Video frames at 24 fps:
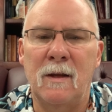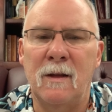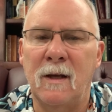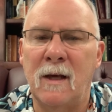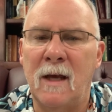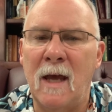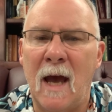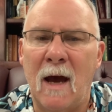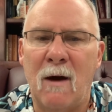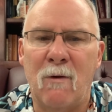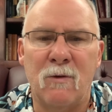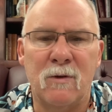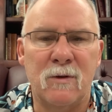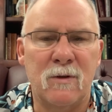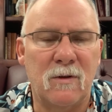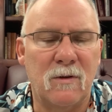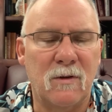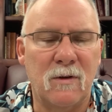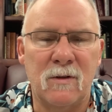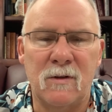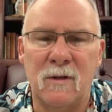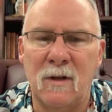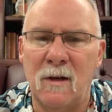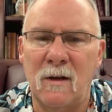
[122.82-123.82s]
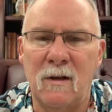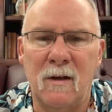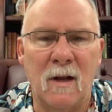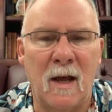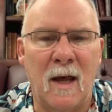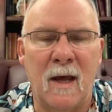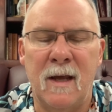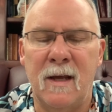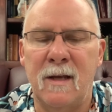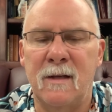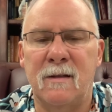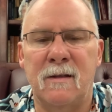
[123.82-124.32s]
the guy
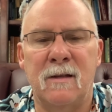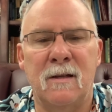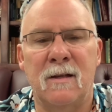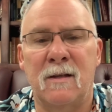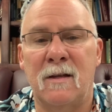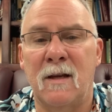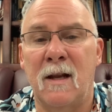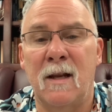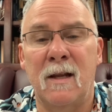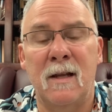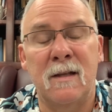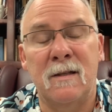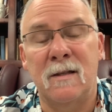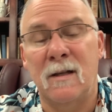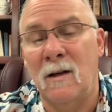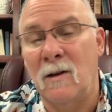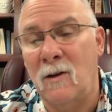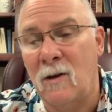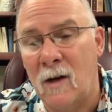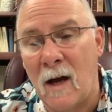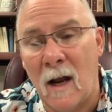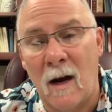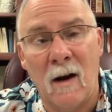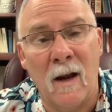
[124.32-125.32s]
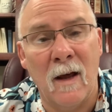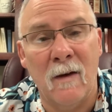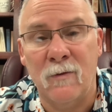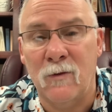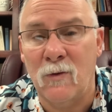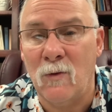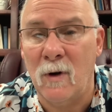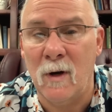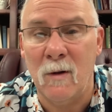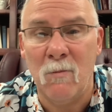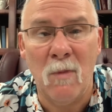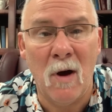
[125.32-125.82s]
he said, "Look, I don't have
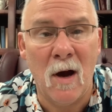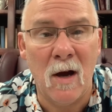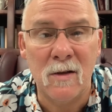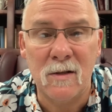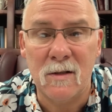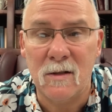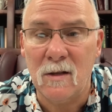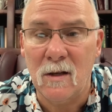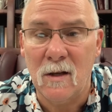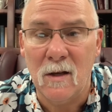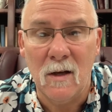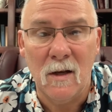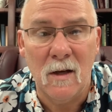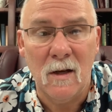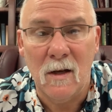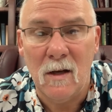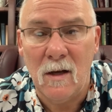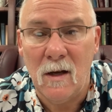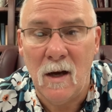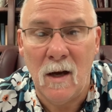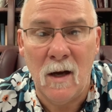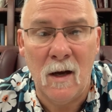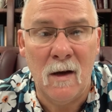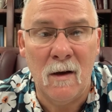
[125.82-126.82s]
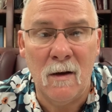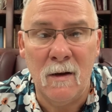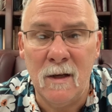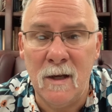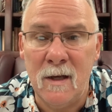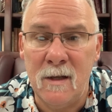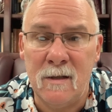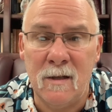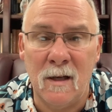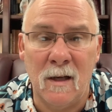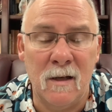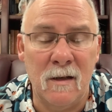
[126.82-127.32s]
$20. He
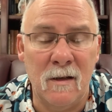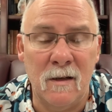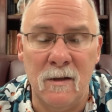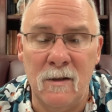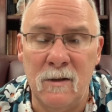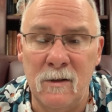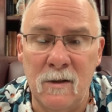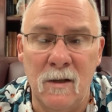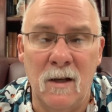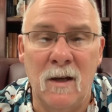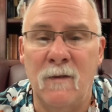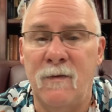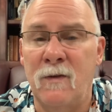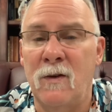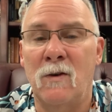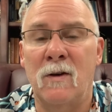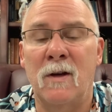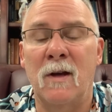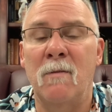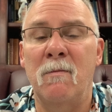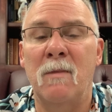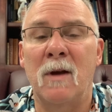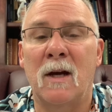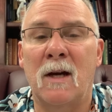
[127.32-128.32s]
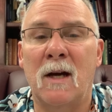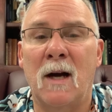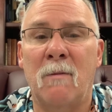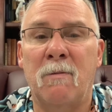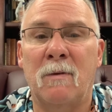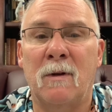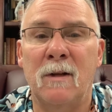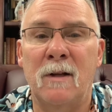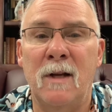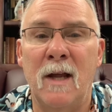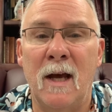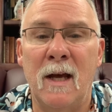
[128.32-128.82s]
said, "If you'll give me a
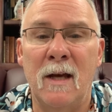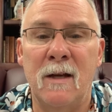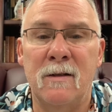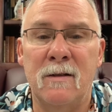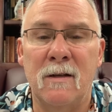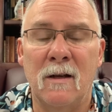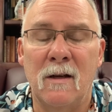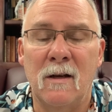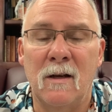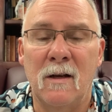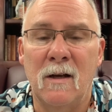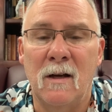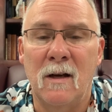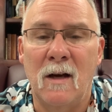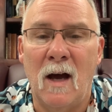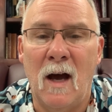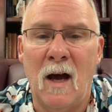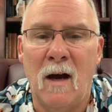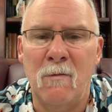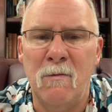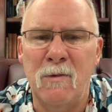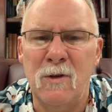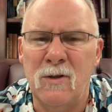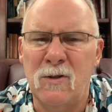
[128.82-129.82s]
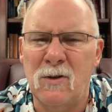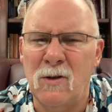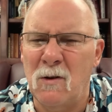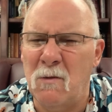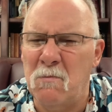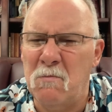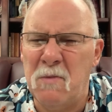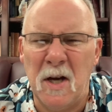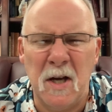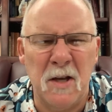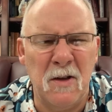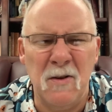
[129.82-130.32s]
couple of days, I'll be sure and
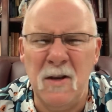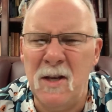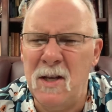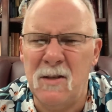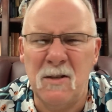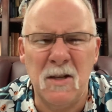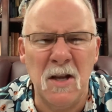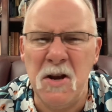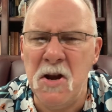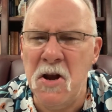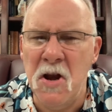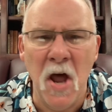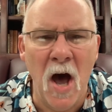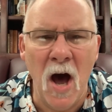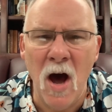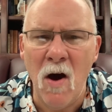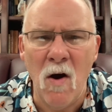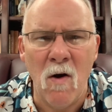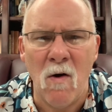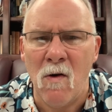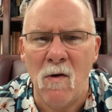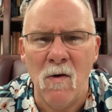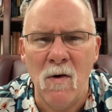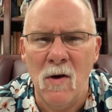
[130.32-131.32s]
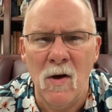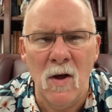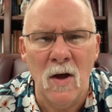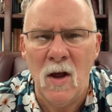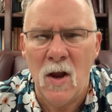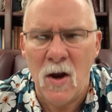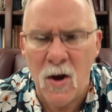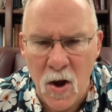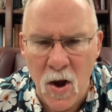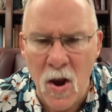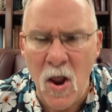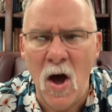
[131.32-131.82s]
pay you." He said, "No,
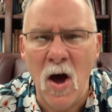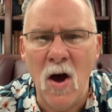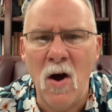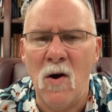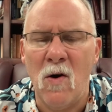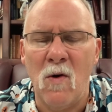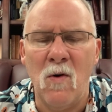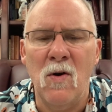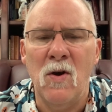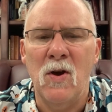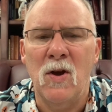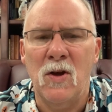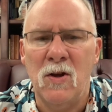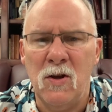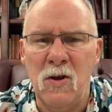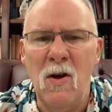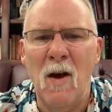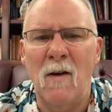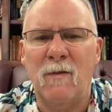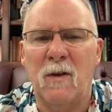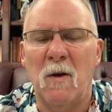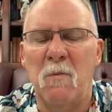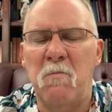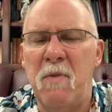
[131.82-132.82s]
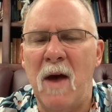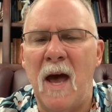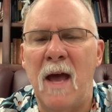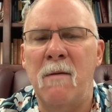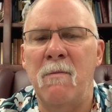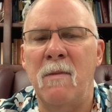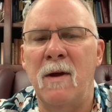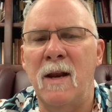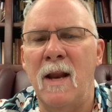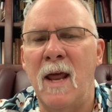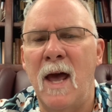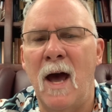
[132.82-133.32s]
no, you have to pay
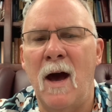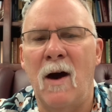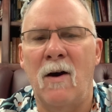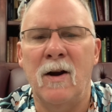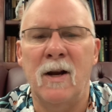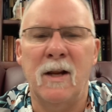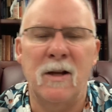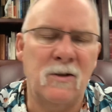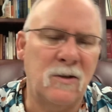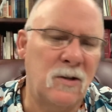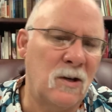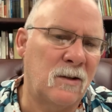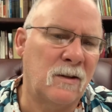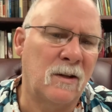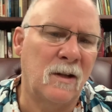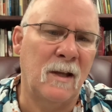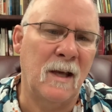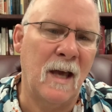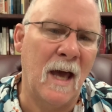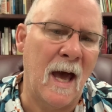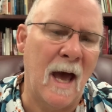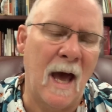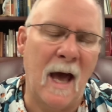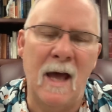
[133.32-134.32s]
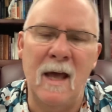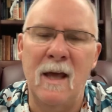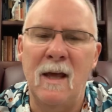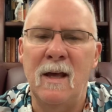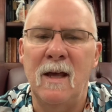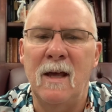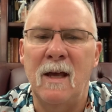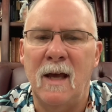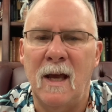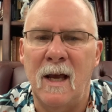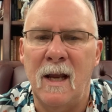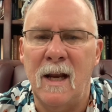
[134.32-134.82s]
me now." And he took the guy
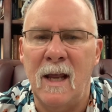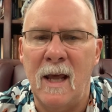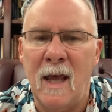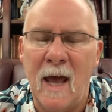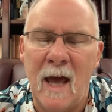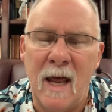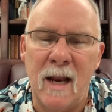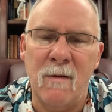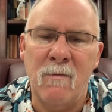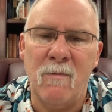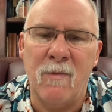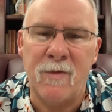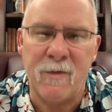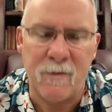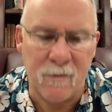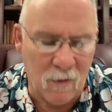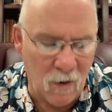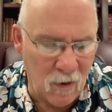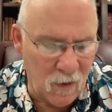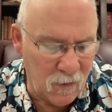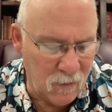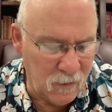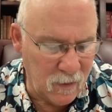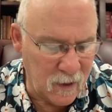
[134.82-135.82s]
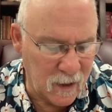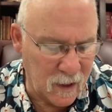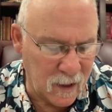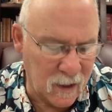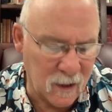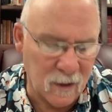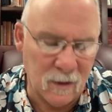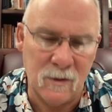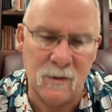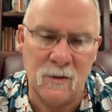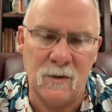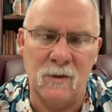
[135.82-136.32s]
and he had him thrown
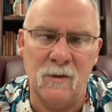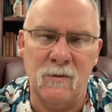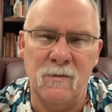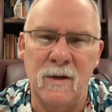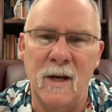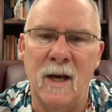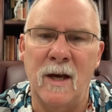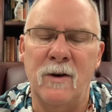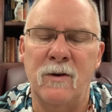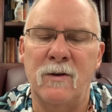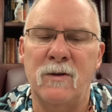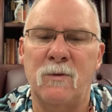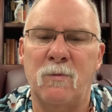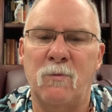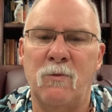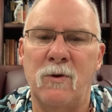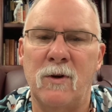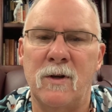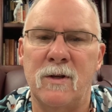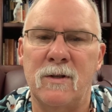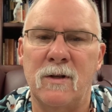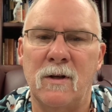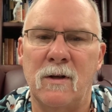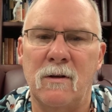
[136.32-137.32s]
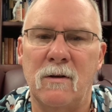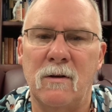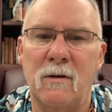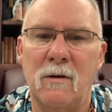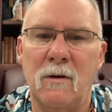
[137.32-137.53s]
into debtor's prison.